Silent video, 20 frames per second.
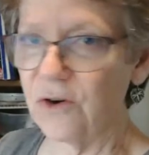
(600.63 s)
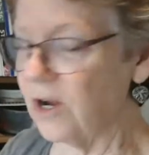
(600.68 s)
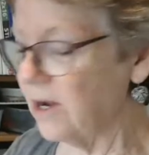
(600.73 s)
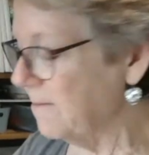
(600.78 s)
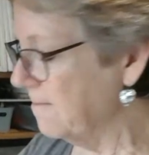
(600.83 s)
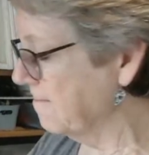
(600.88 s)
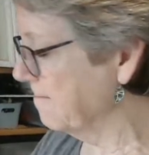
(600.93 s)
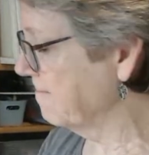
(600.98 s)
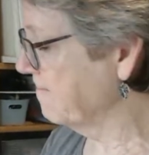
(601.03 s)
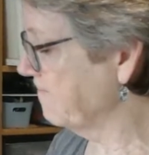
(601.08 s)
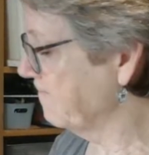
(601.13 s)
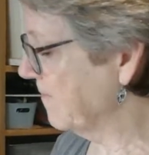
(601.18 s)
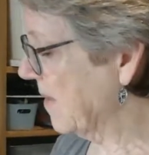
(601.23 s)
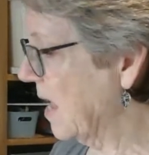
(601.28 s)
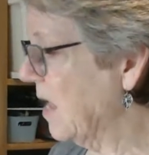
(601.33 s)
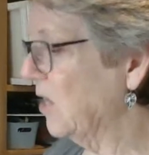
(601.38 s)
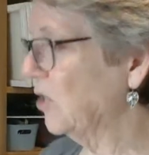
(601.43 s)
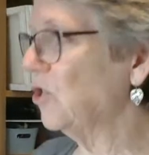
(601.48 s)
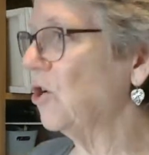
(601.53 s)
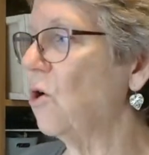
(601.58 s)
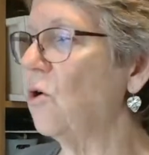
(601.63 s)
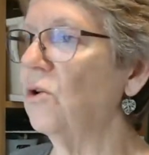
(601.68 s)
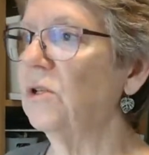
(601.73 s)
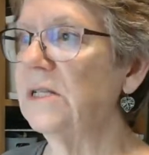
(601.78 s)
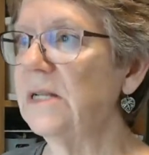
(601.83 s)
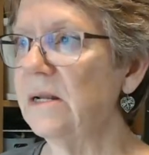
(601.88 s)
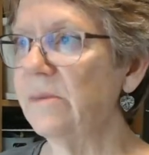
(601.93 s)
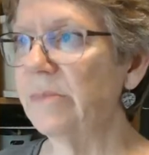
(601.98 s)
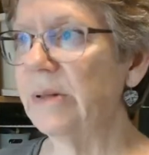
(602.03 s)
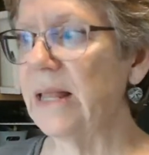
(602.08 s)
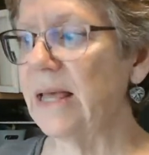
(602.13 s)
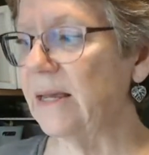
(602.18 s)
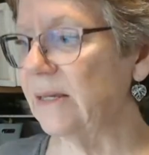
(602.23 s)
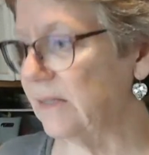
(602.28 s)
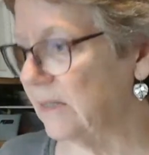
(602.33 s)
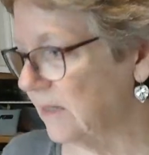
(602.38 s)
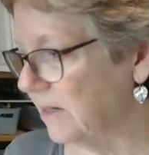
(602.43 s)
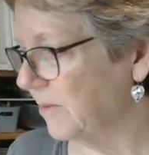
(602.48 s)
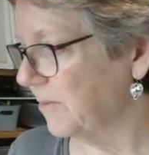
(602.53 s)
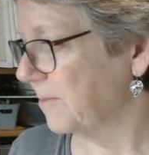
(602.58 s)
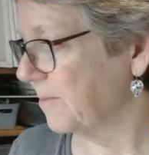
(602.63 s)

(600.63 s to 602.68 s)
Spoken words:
it to hold it in place.